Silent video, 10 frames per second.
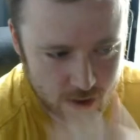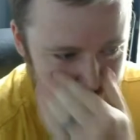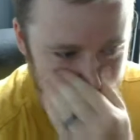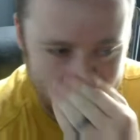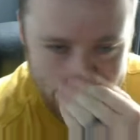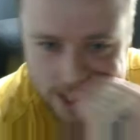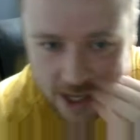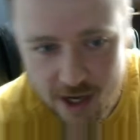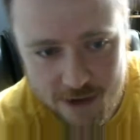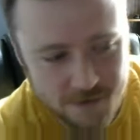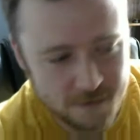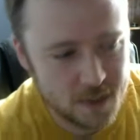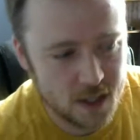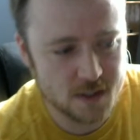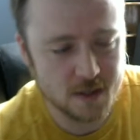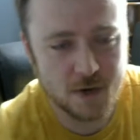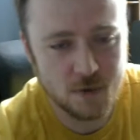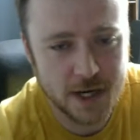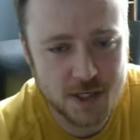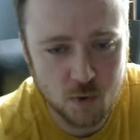I love me some
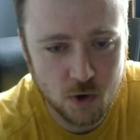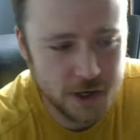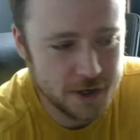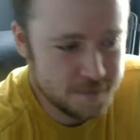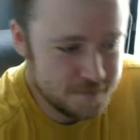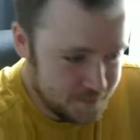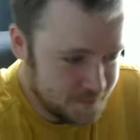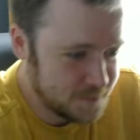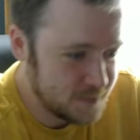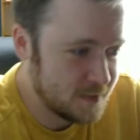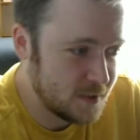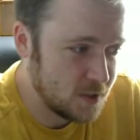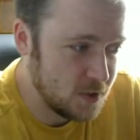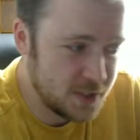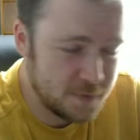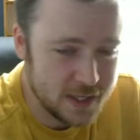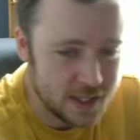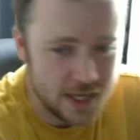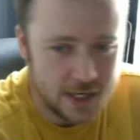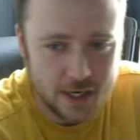Enraged Warrior. So let's make
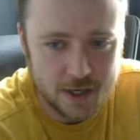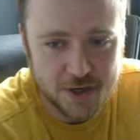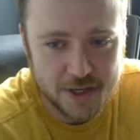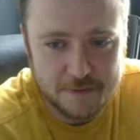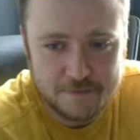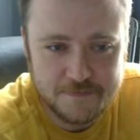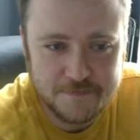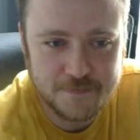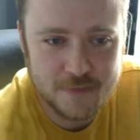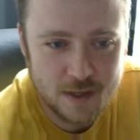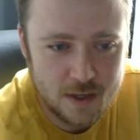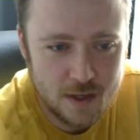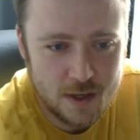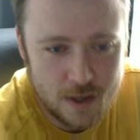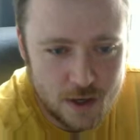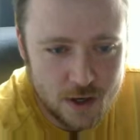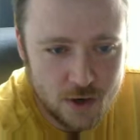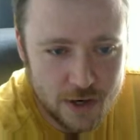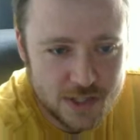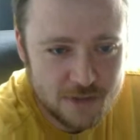that deck good.
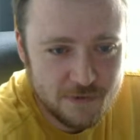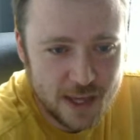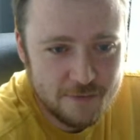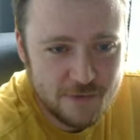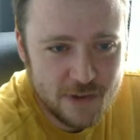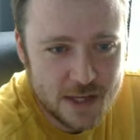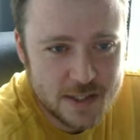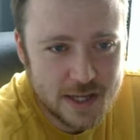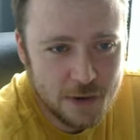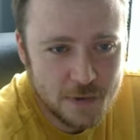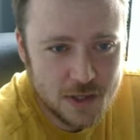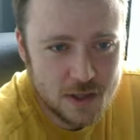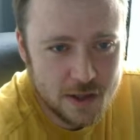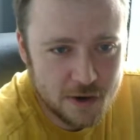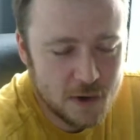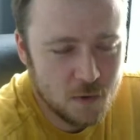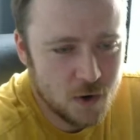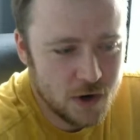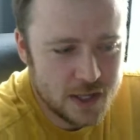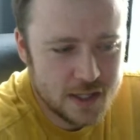Crazed Flame Fist. I was a little bit
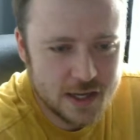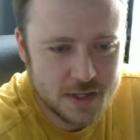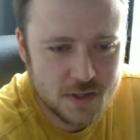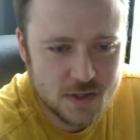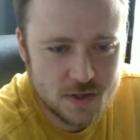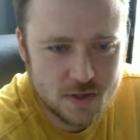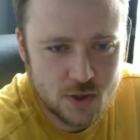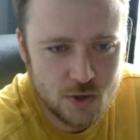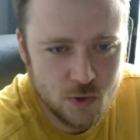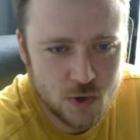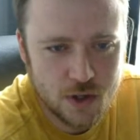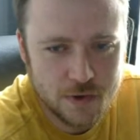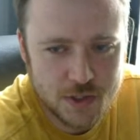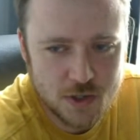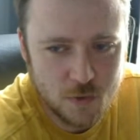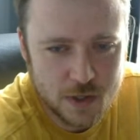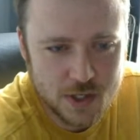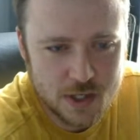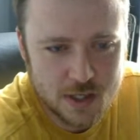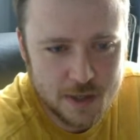worried that it's too close to
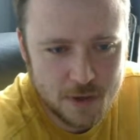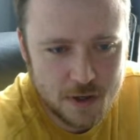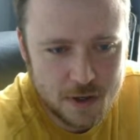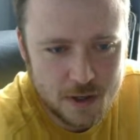Risky Skipper,